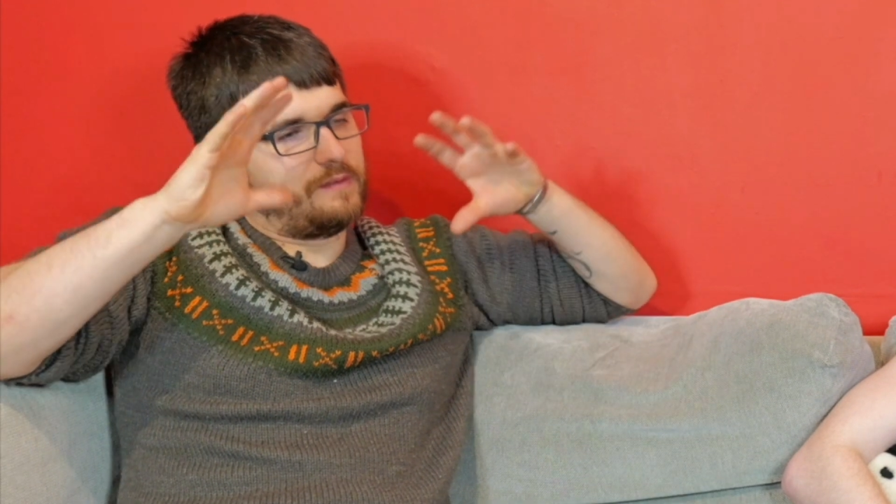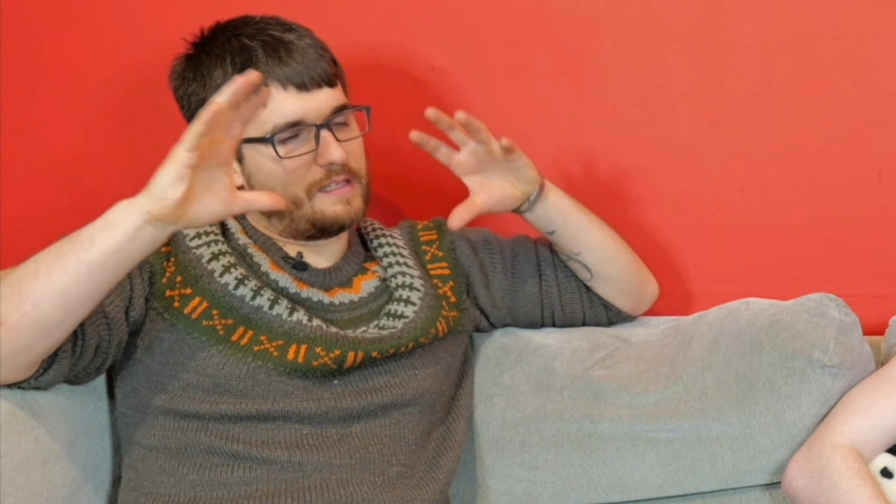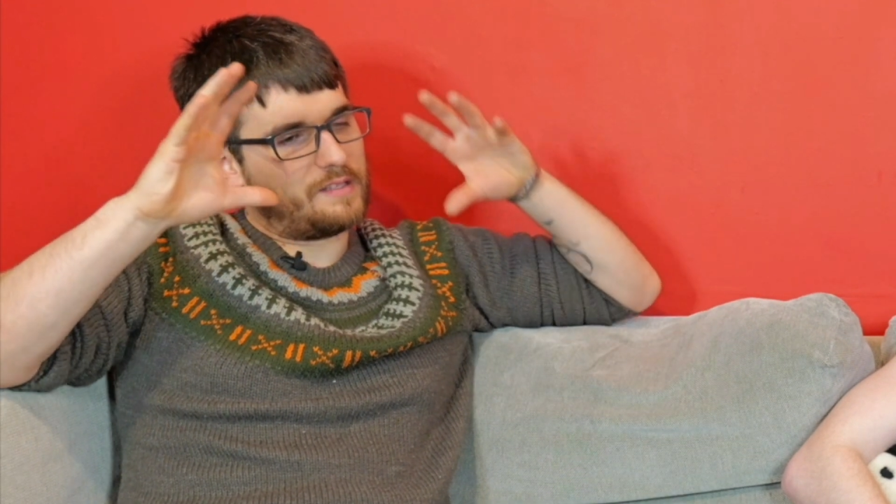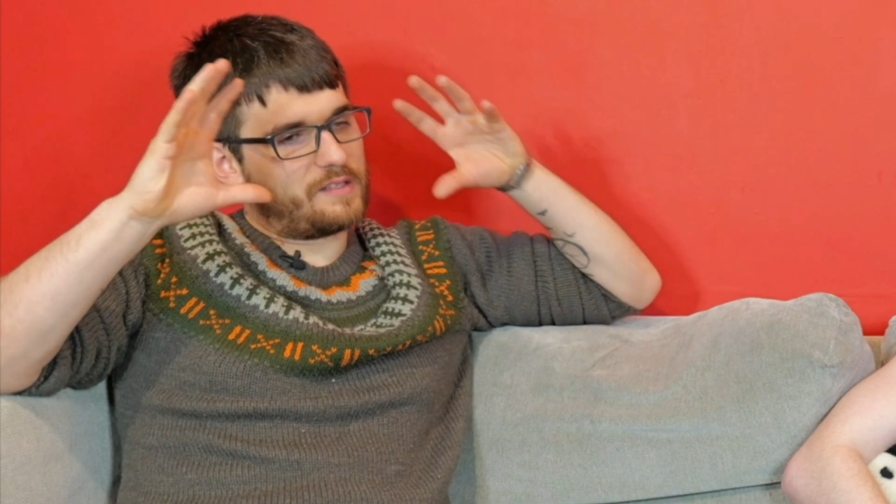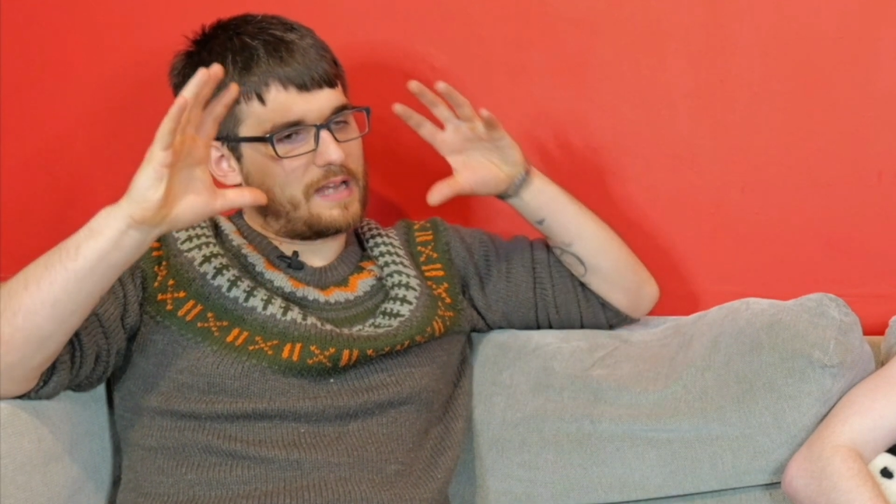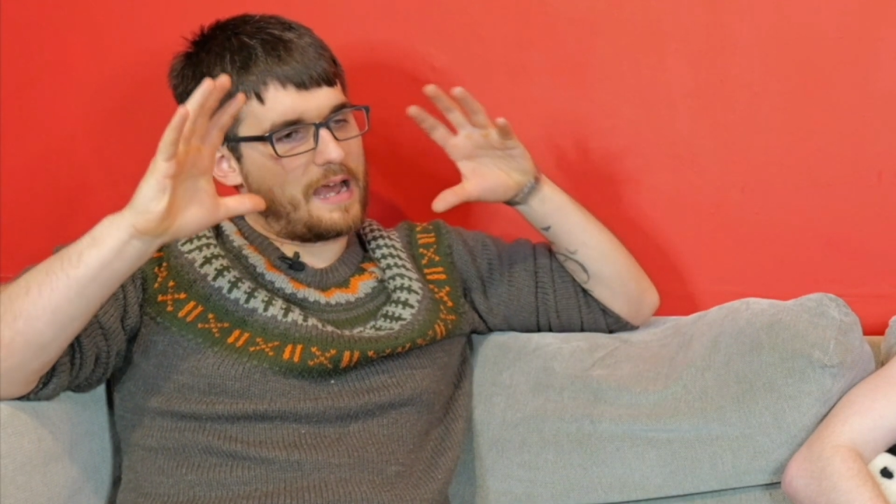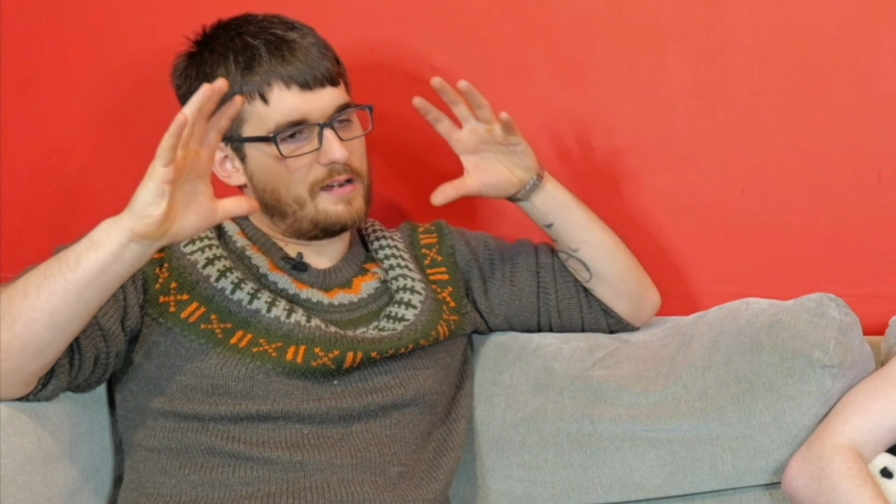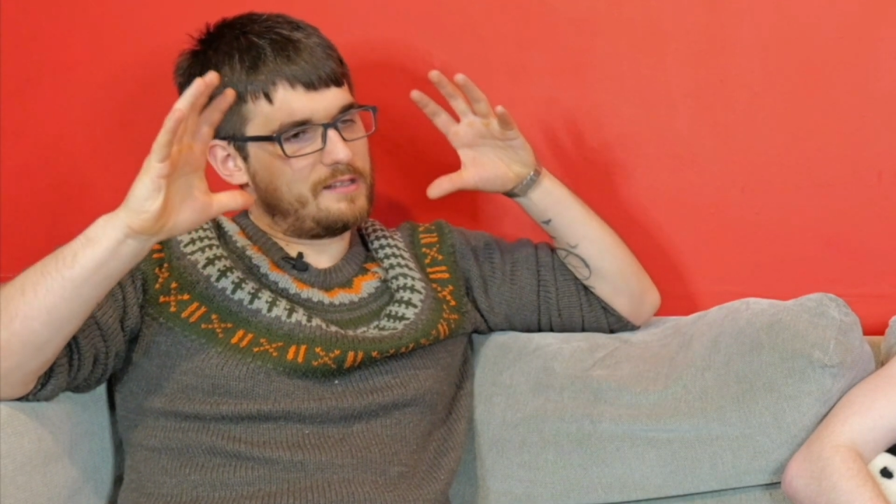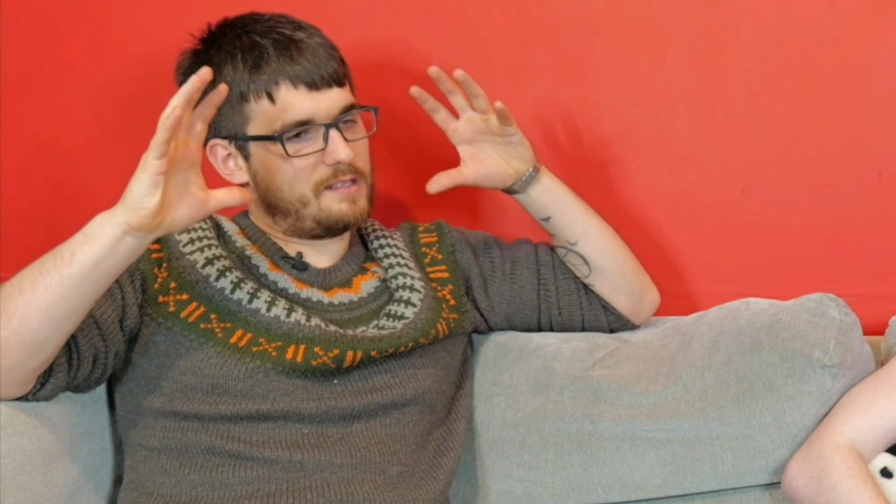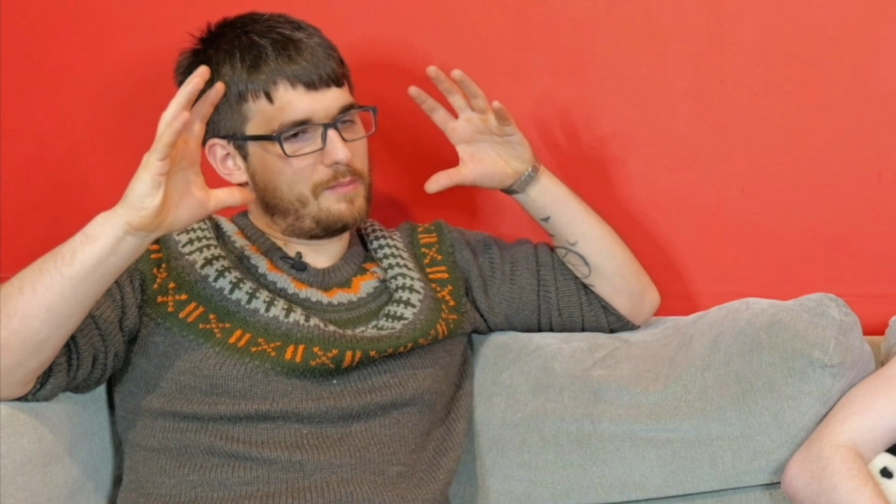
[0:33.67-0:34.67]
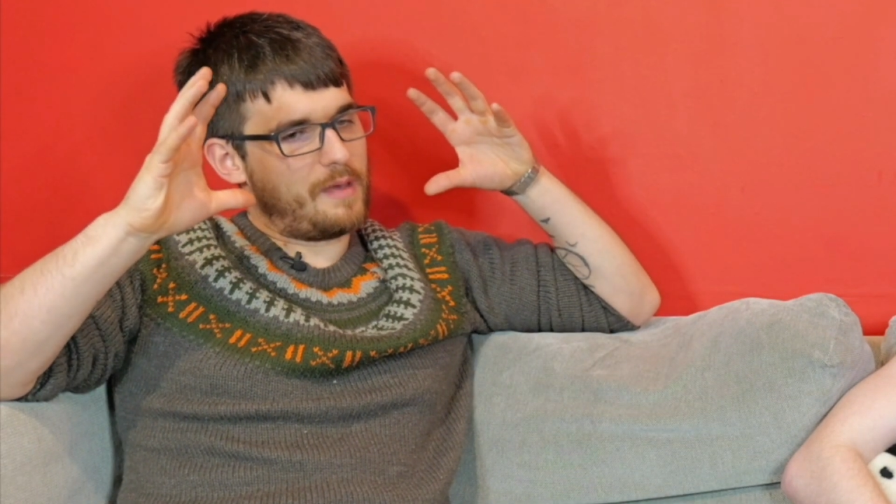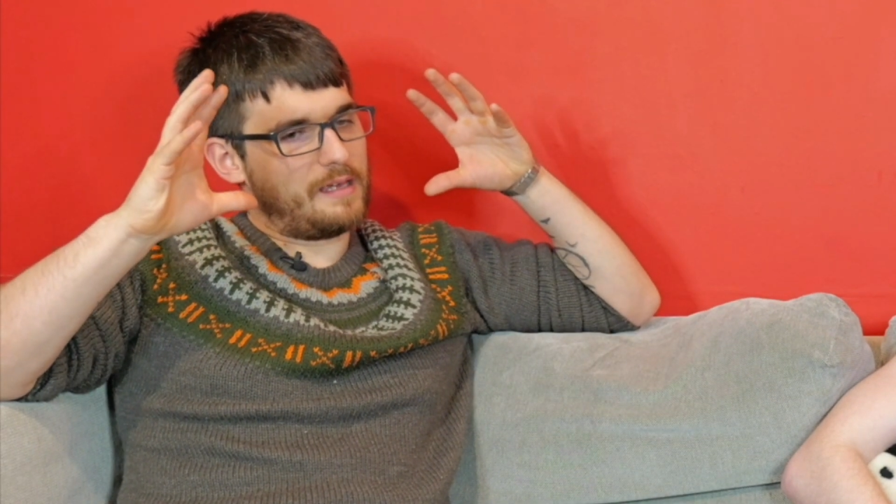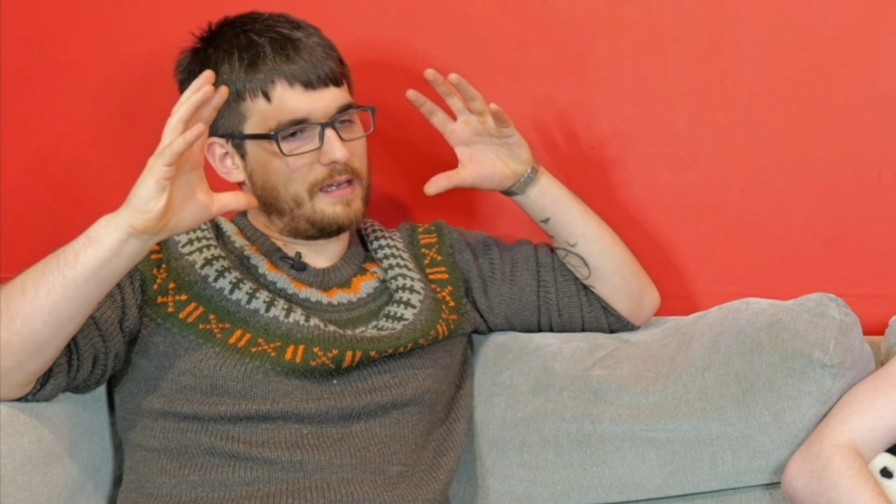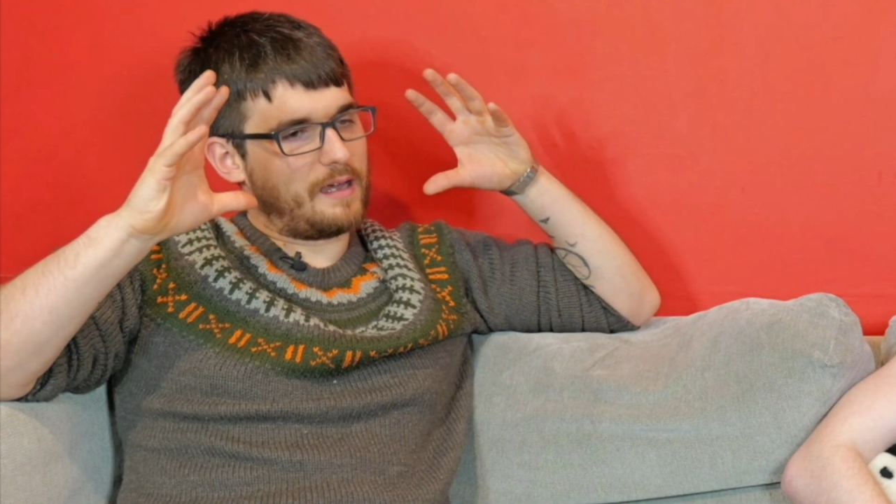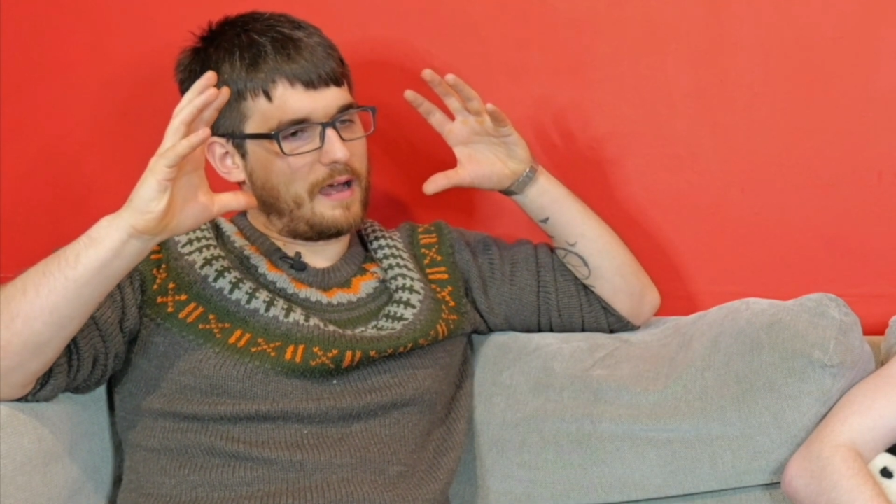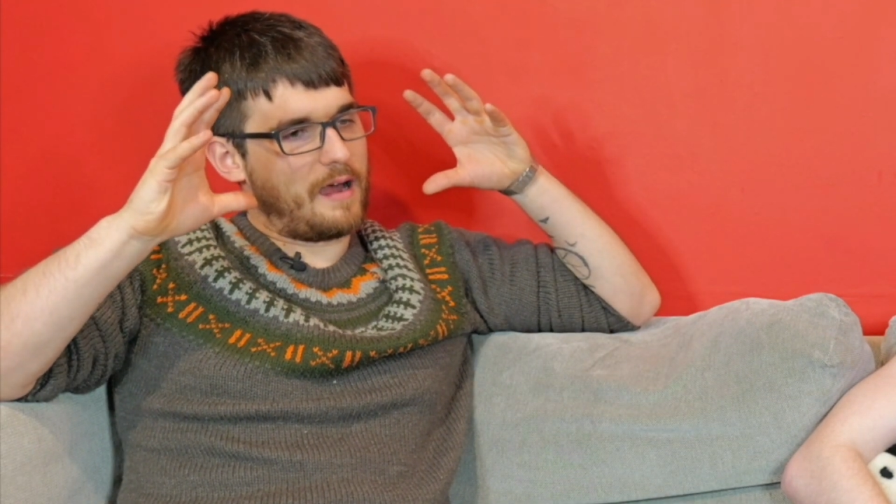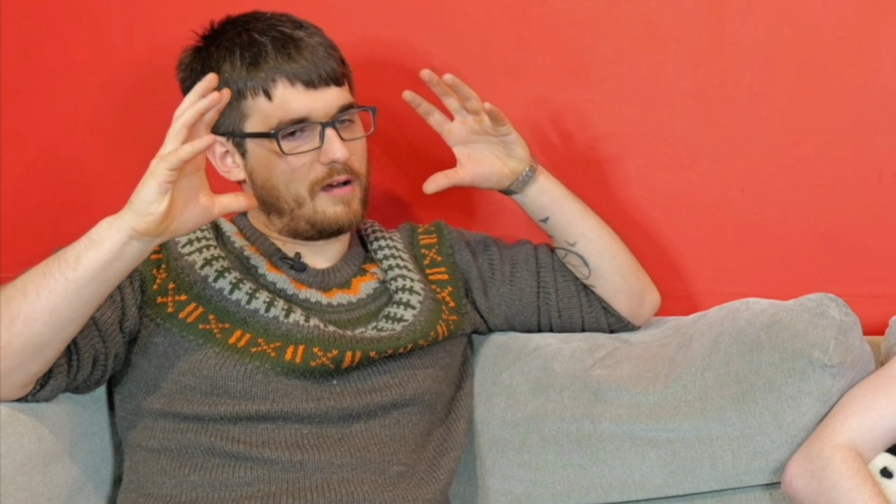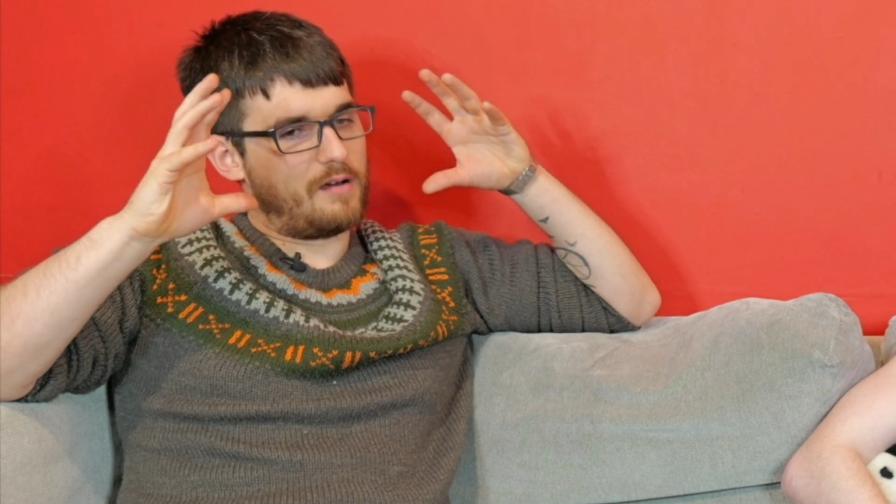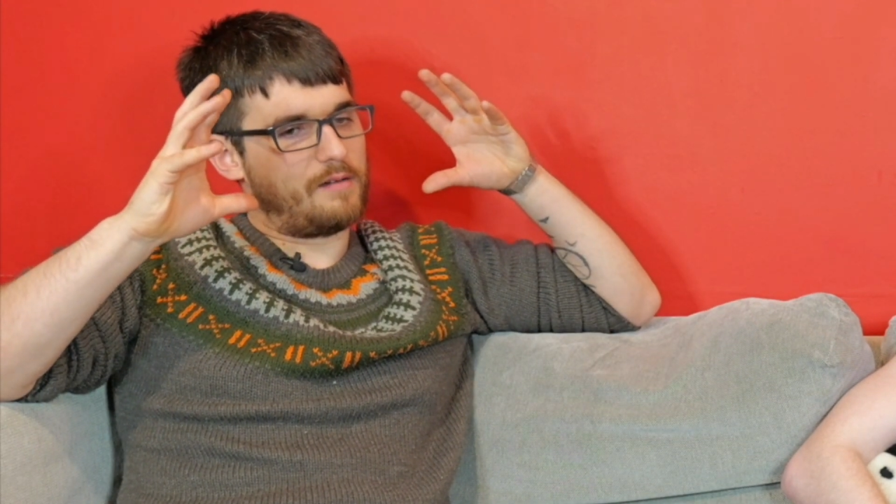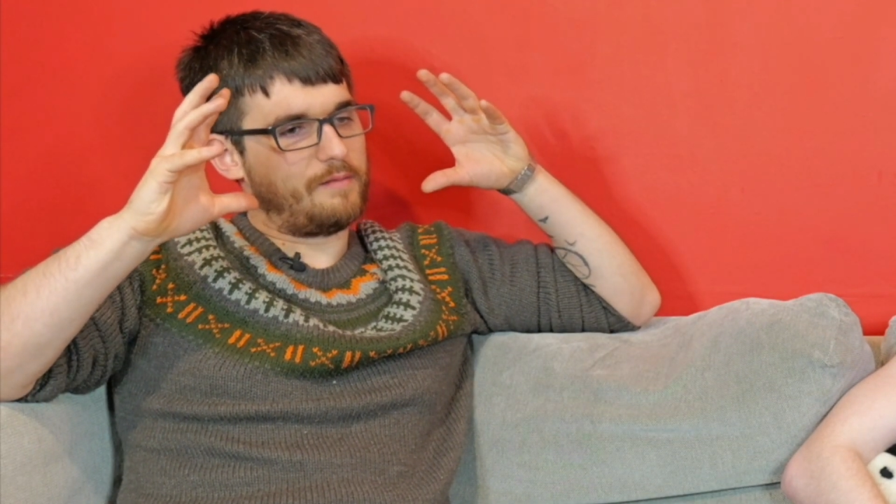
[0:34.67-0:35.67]
desire to make
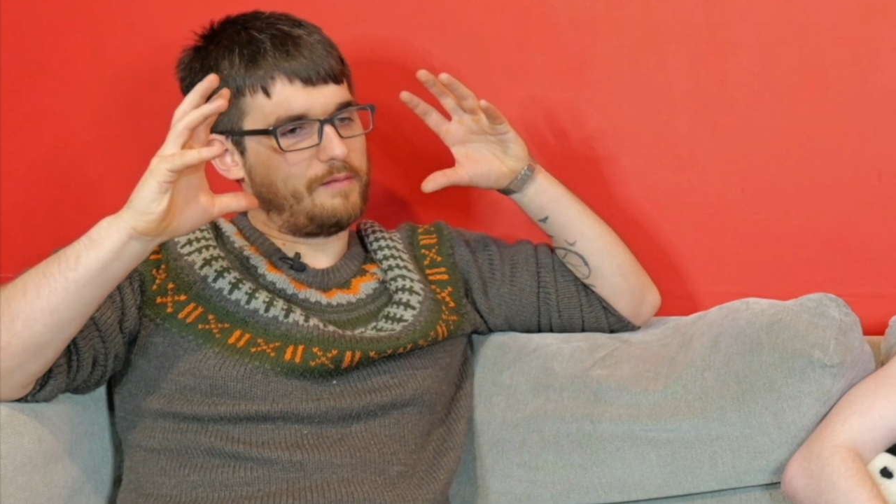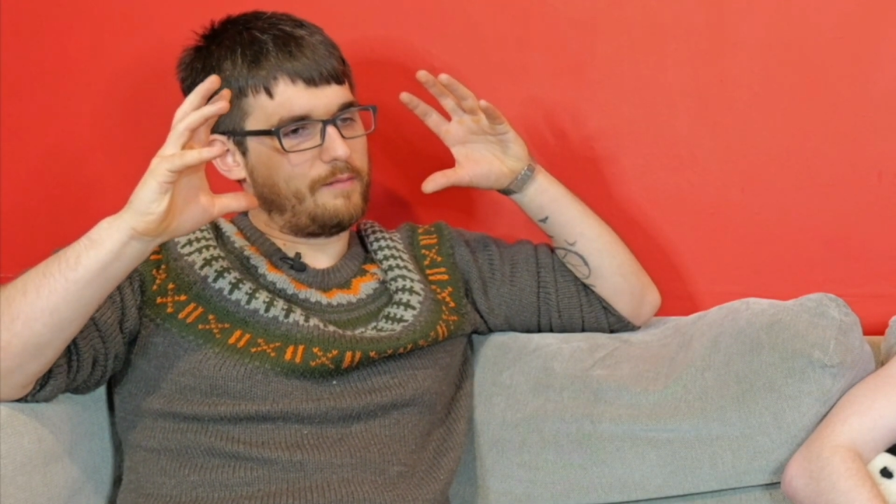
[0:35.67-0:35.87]
our